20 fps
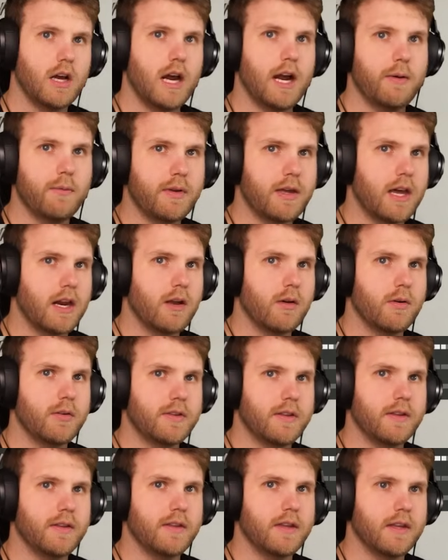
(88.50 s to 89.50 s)
All right, we got to go
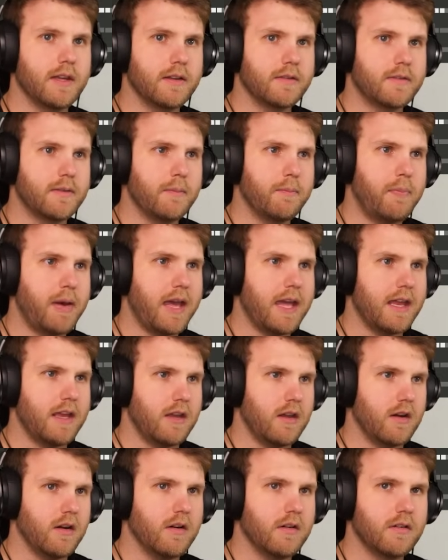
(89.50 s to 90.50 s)
with some paint
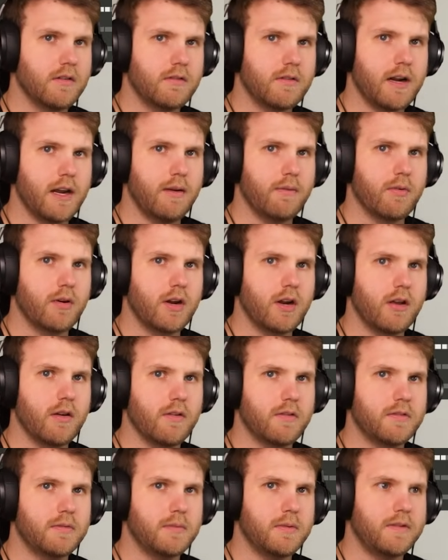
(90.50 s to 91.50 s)
here, right? We're gonna go
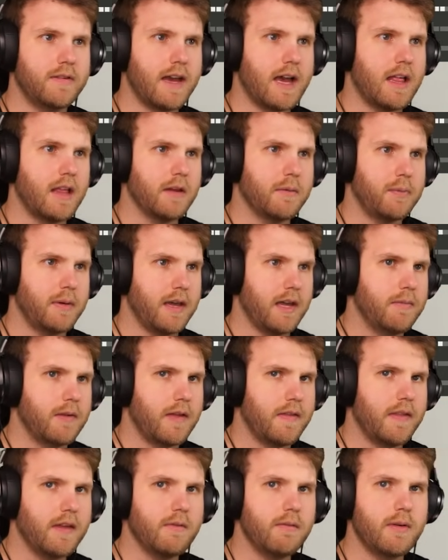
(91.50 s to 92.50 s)
with some metallic paint.
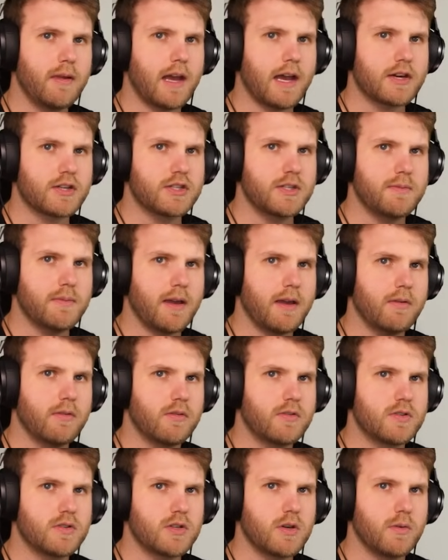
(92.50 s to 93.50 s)
I think we actually might
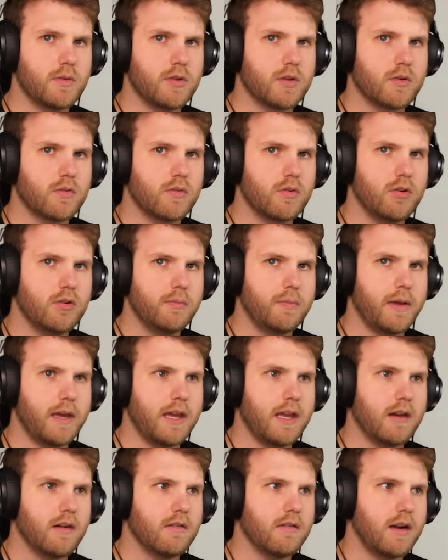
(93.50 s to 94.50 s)
just go with the crew
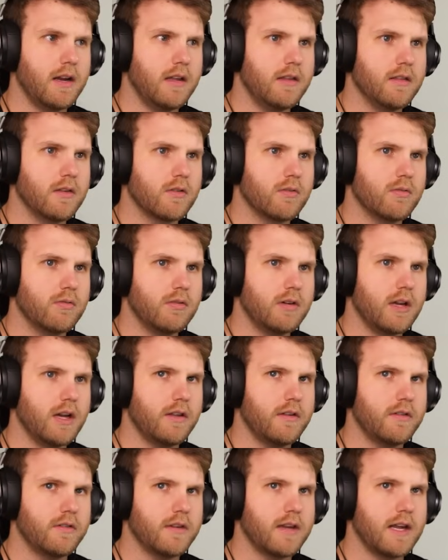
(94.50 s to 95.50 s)
paint, right? The crew
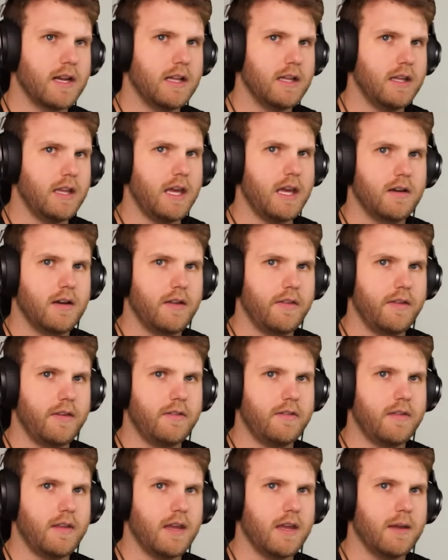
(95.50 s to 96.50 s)
color is kind of lit on
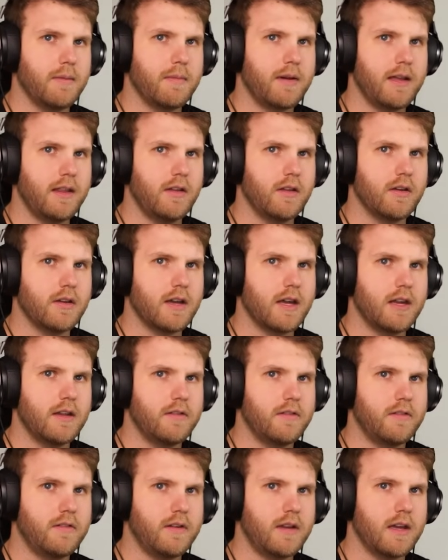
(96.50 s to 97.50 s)
this thing. It might look kind
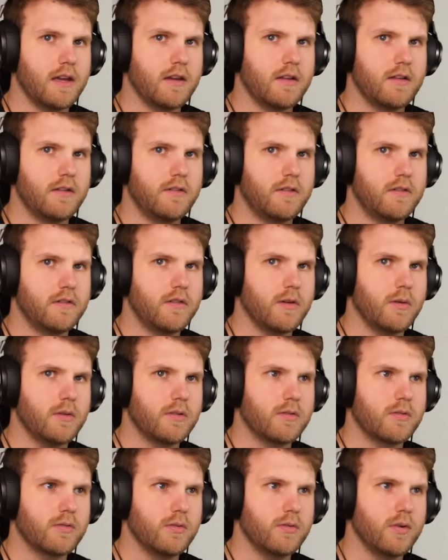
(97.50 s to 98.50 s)
of sick. Let's just go
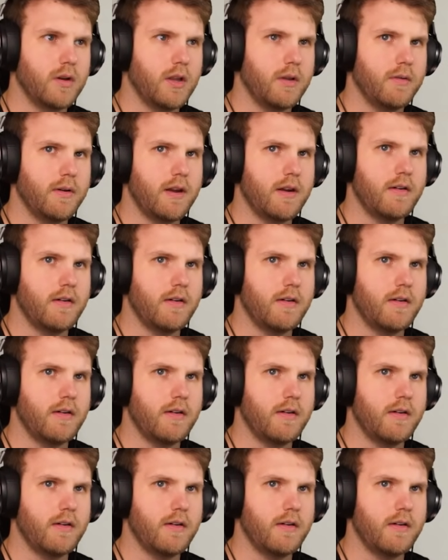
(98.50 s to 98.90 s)
with crew all the way